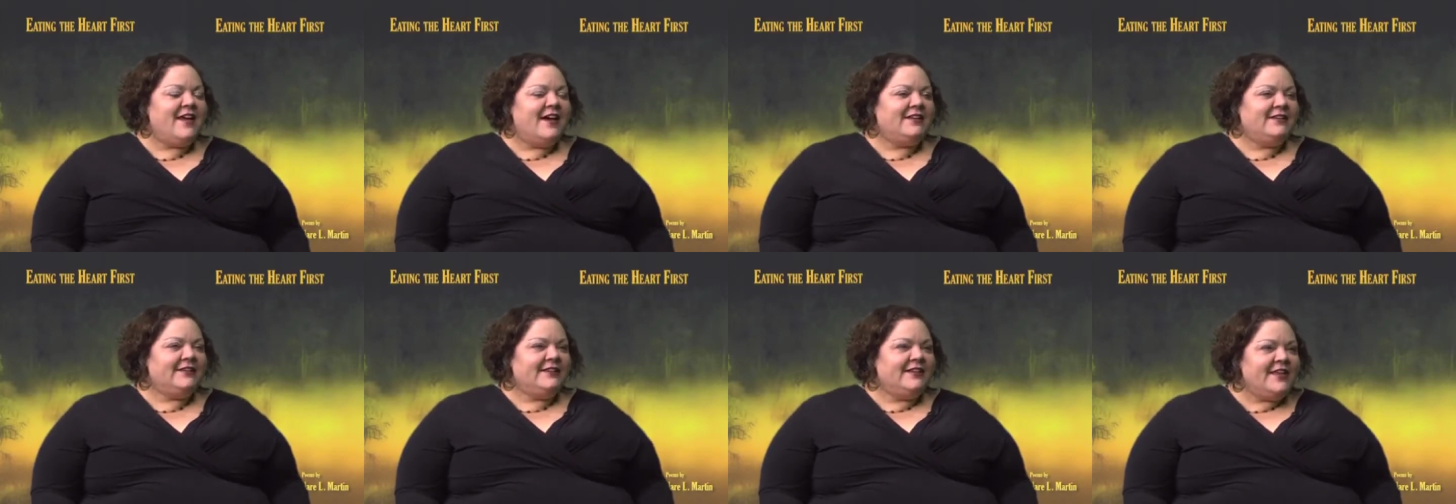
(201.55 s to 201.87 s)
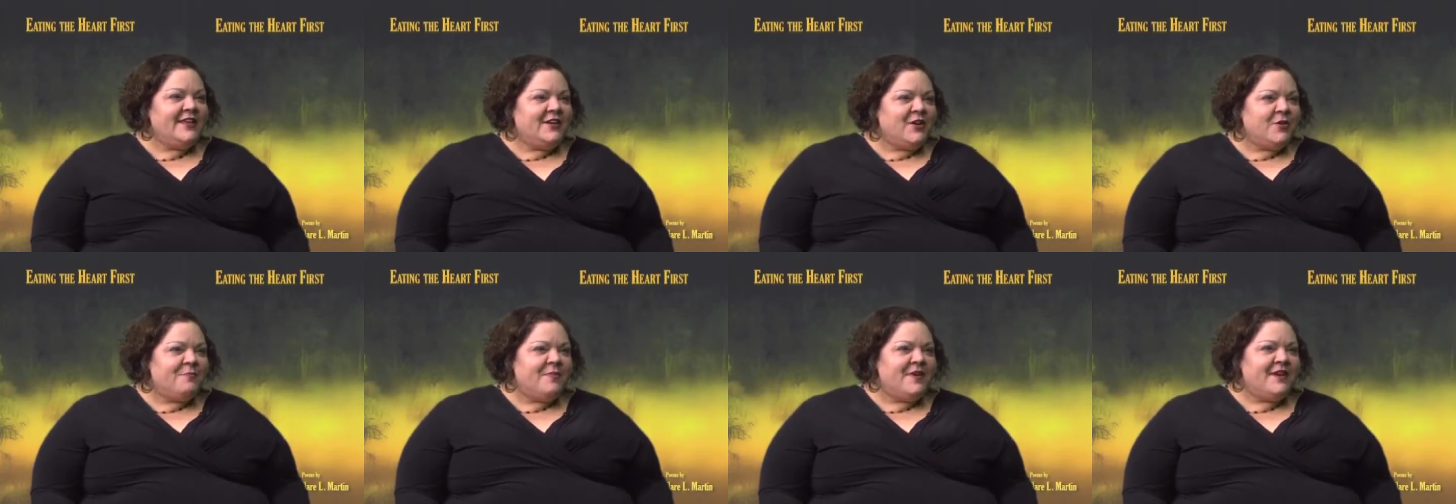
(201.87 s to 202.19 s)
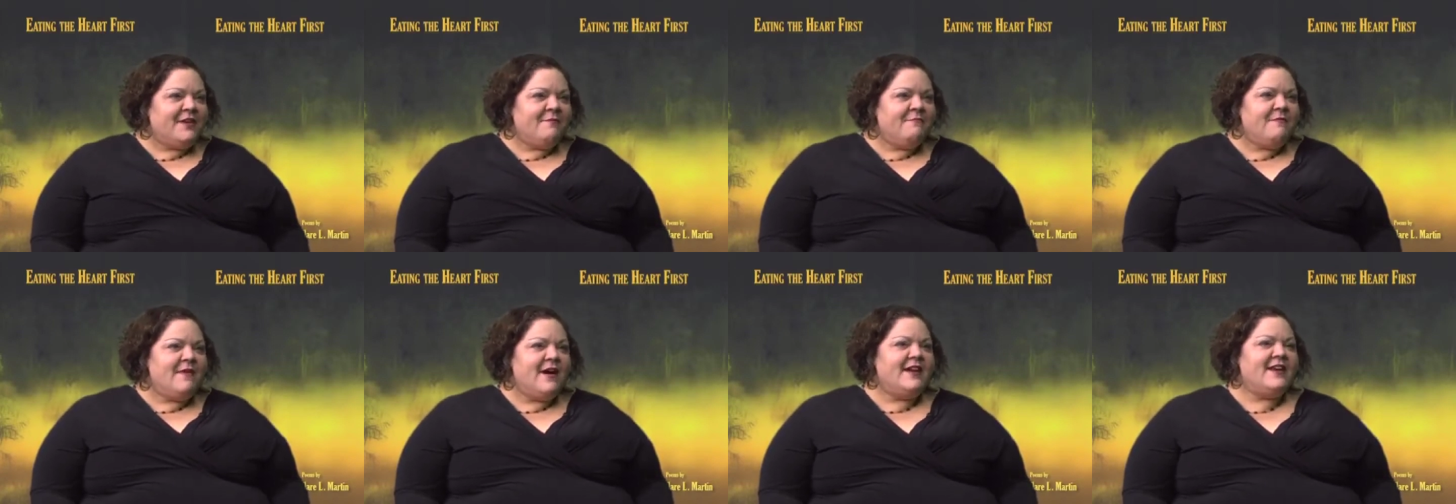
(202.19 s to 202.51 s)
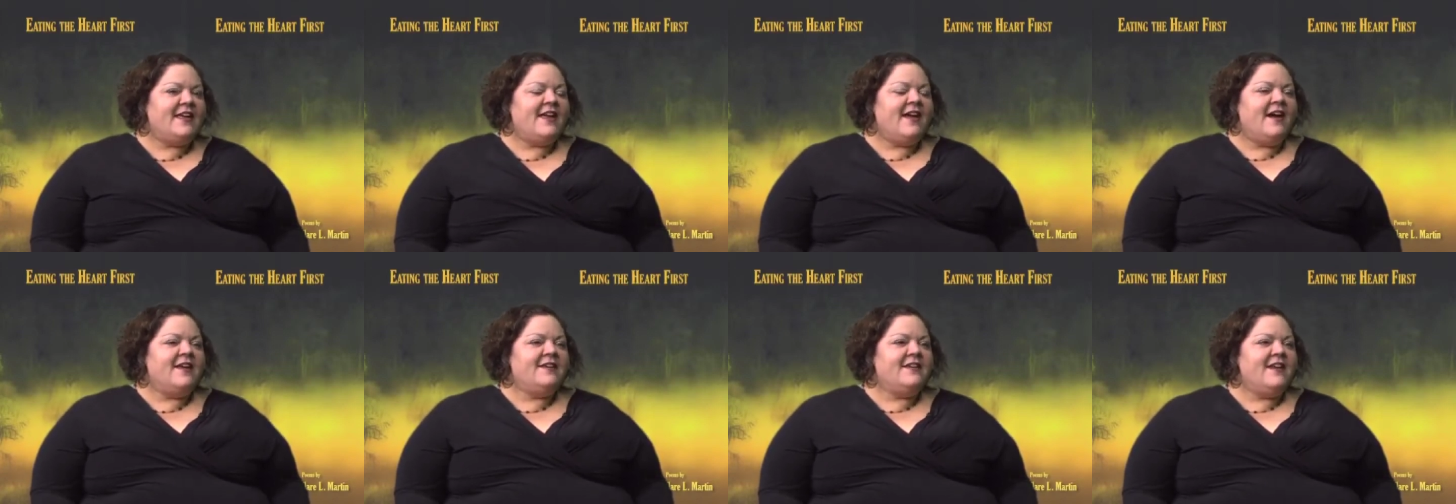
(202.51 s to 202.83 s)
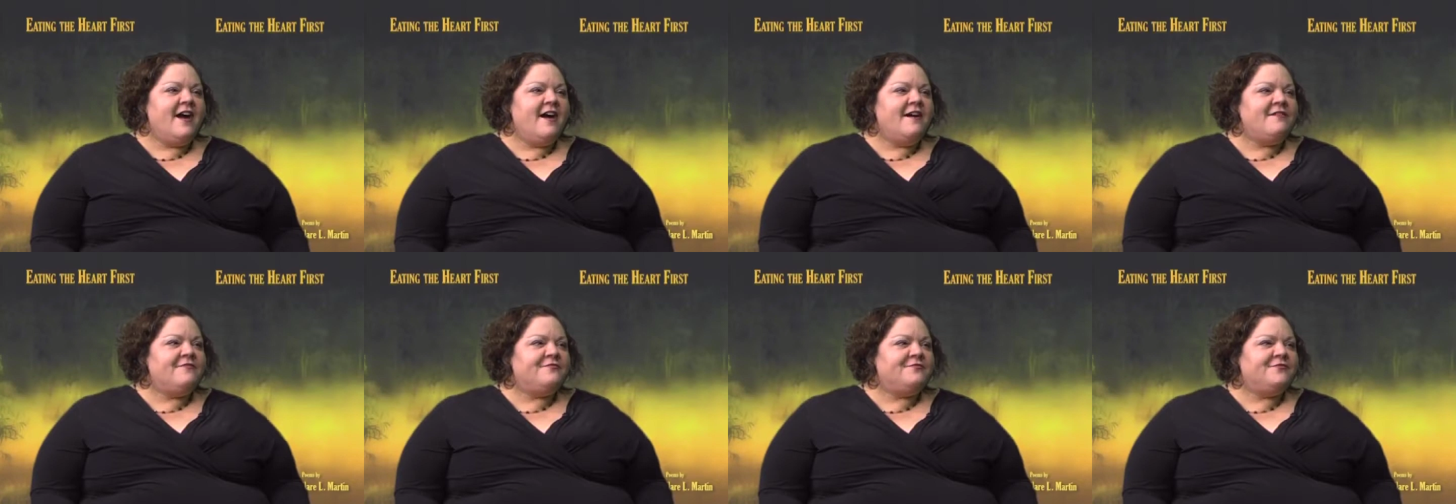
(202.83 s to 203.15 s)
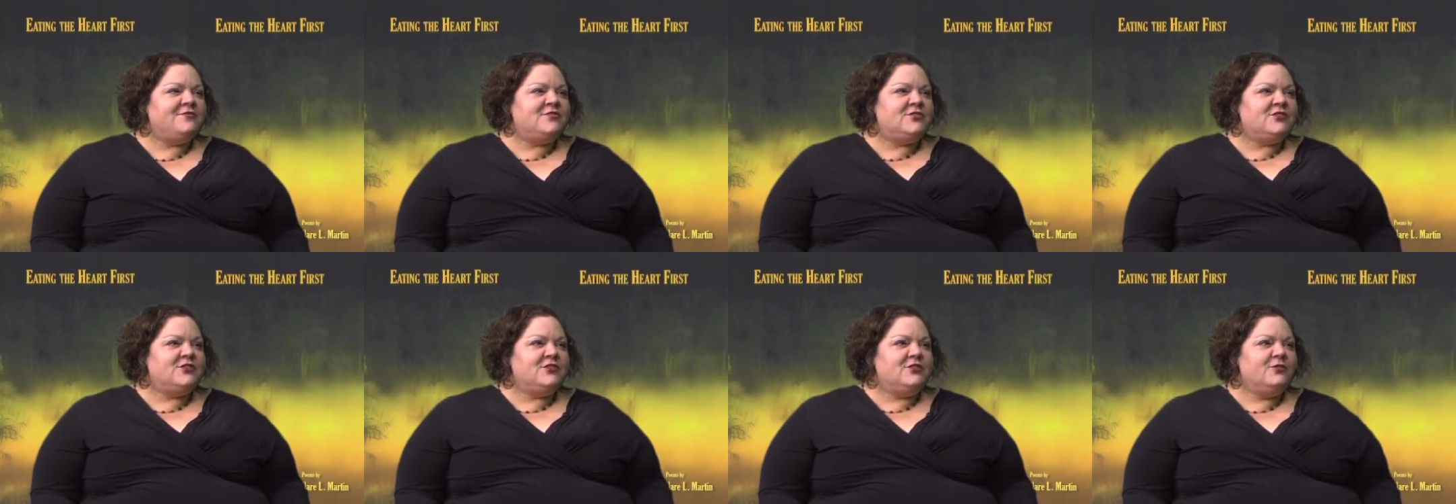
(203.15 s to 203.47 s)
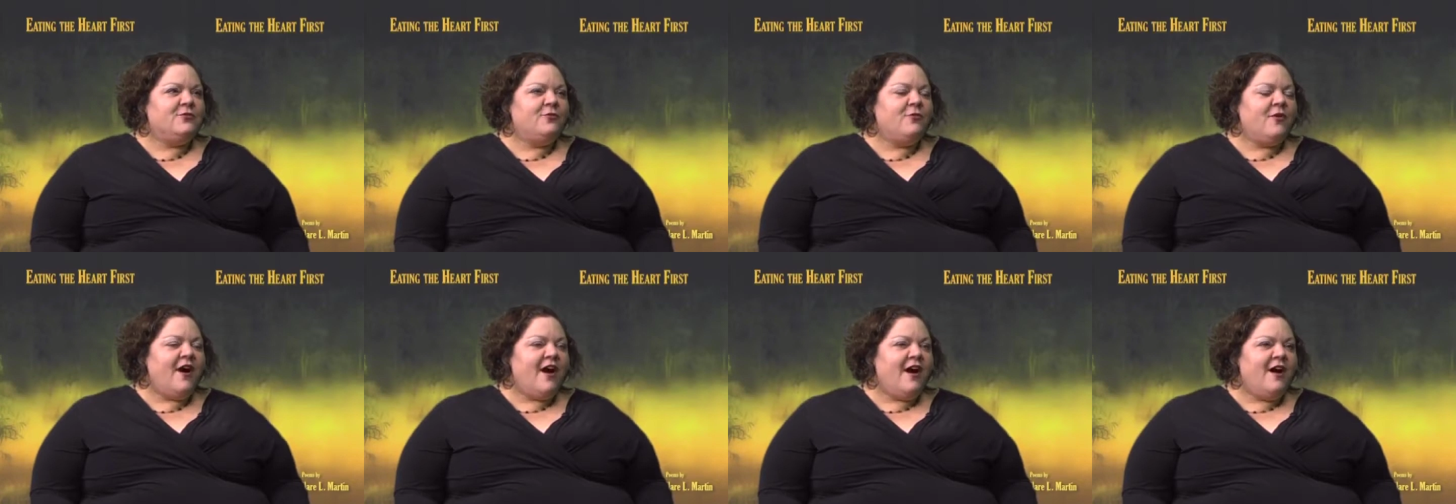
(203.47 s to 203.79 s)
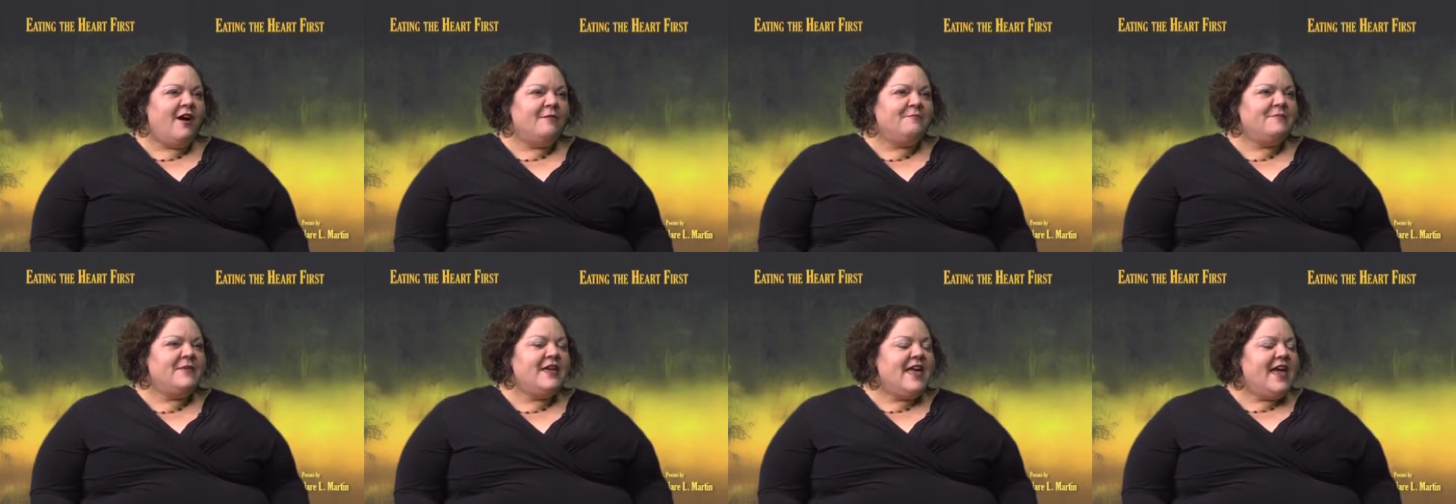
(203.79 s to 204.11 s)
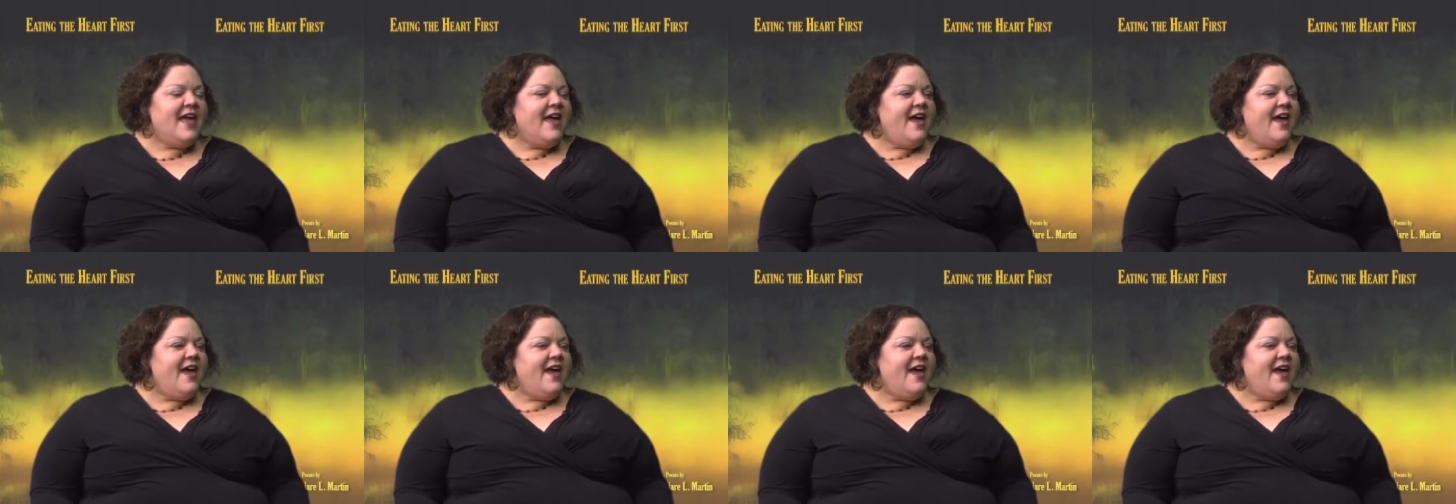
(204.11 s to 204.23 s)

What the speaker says: a little bit of money, enough to...